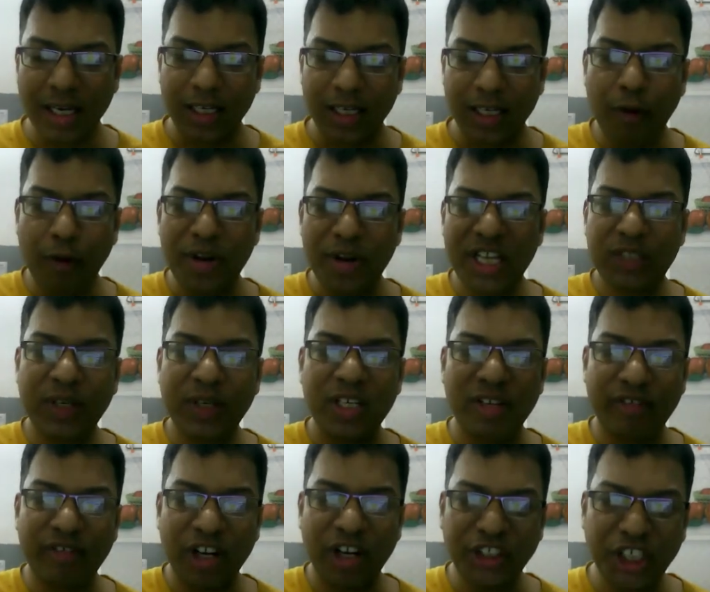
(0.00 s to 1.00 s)
Now it is being
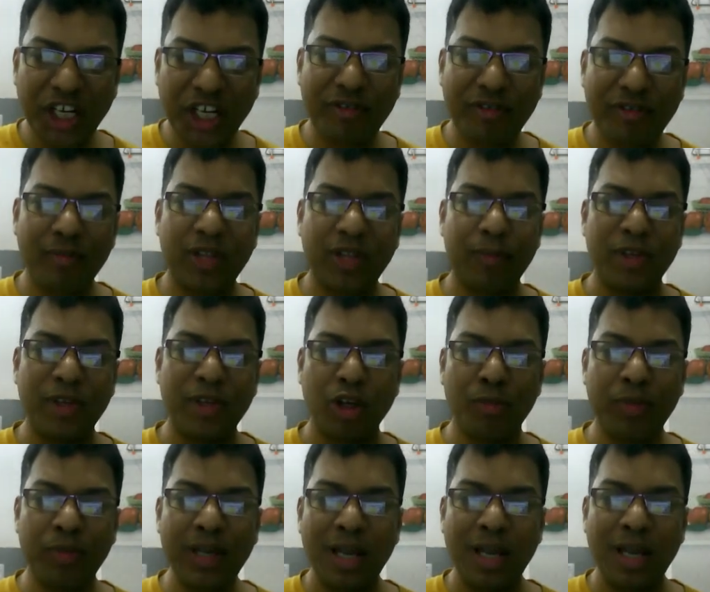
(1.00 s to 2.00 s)
differentiated from the
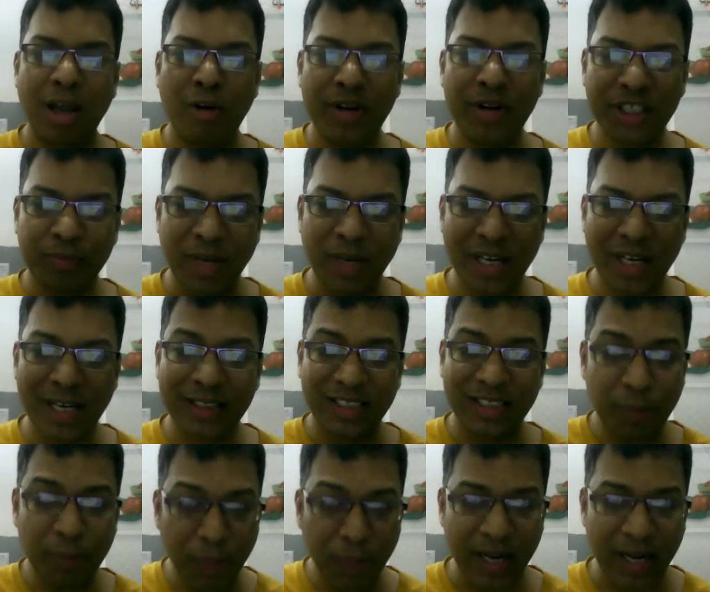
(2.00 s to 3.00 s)
APQP, and now it is made a
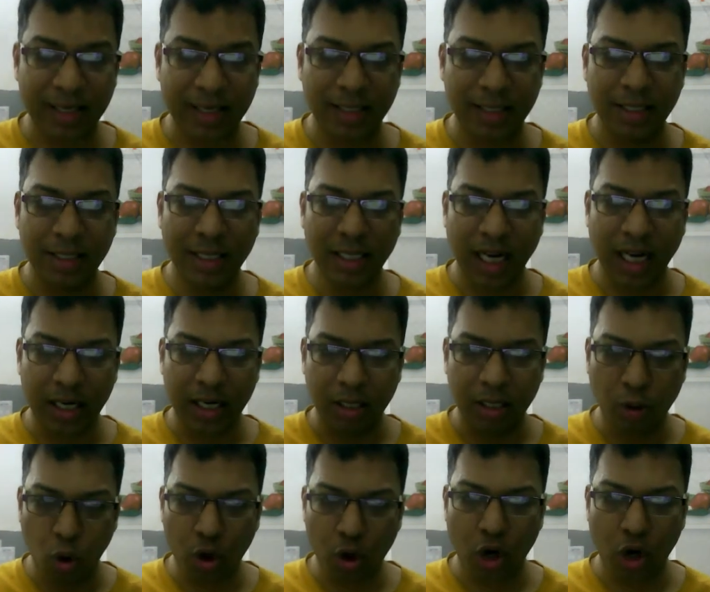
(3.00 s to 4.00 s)
separate
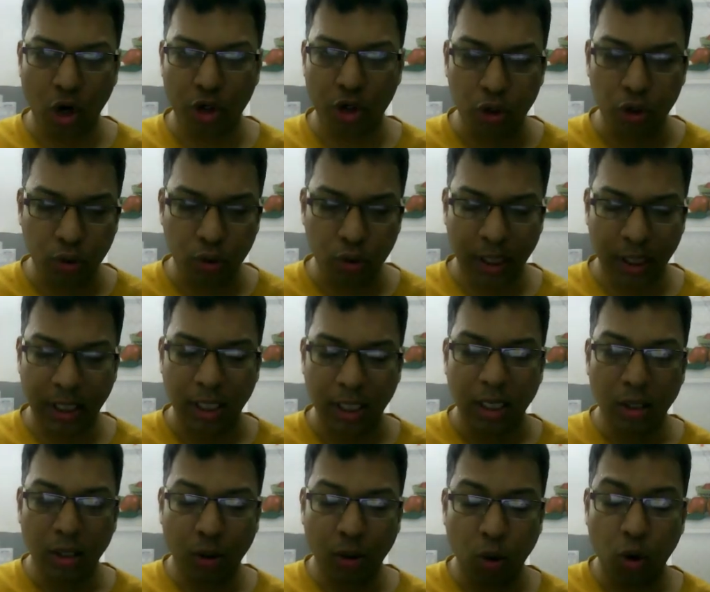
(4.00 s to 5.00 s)

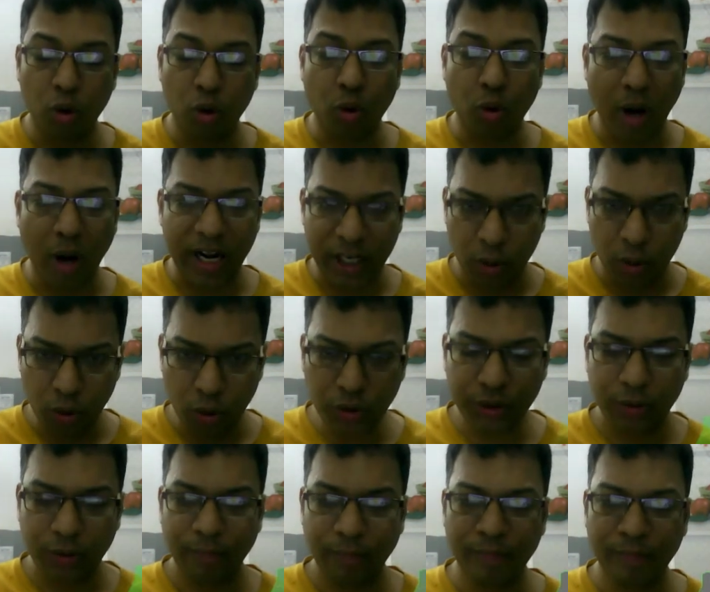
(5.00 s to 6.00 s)
core quality
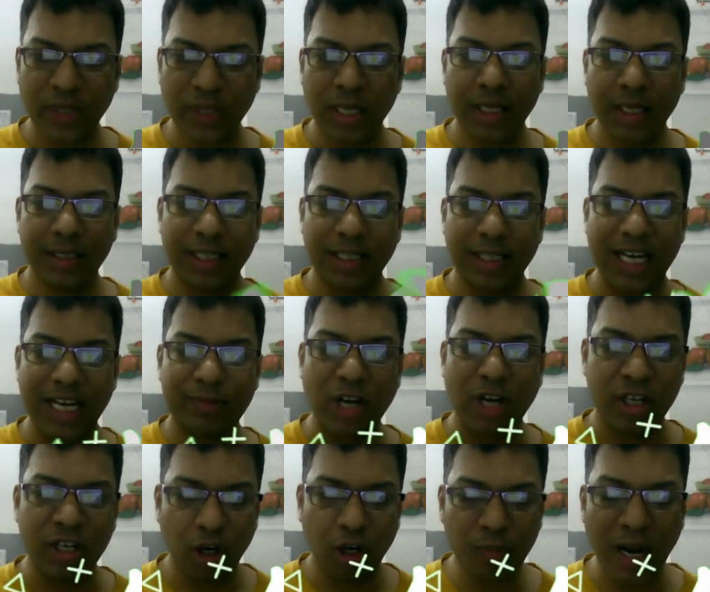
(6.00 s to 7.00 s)
tools. That is
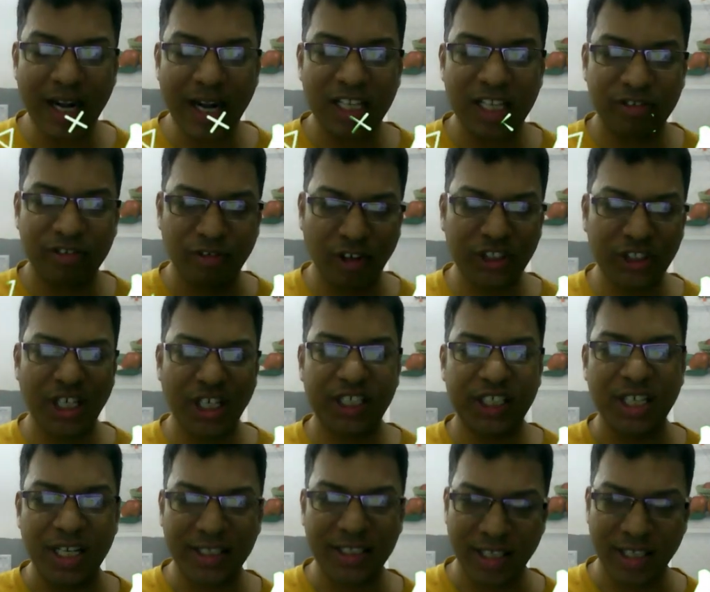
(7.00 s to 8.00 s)
control plan. This first
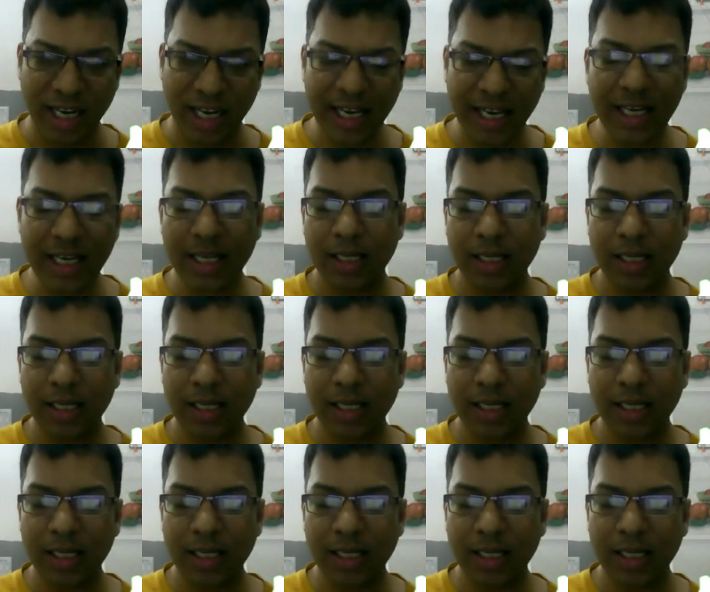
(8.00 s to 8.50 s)
edition is running.